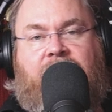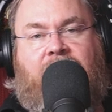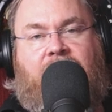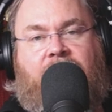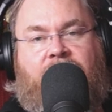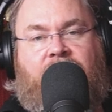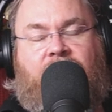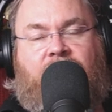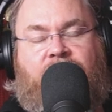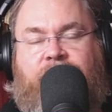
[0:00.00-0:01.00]
Um,
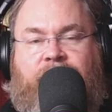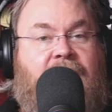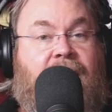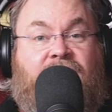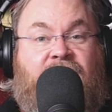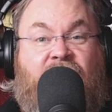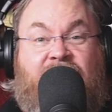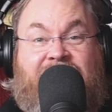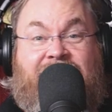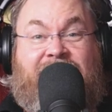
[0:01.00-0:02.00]
yeah, nice
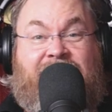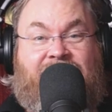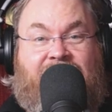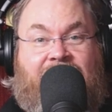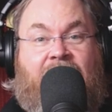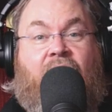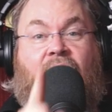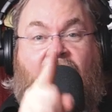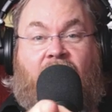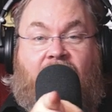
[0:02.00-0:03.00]
and easy, really.
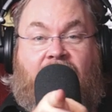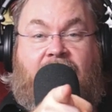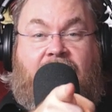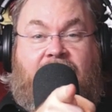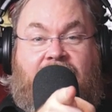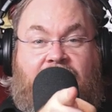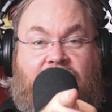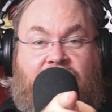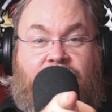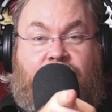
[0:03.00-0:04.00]

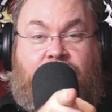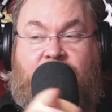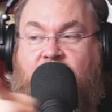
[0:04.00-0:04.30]
I'm going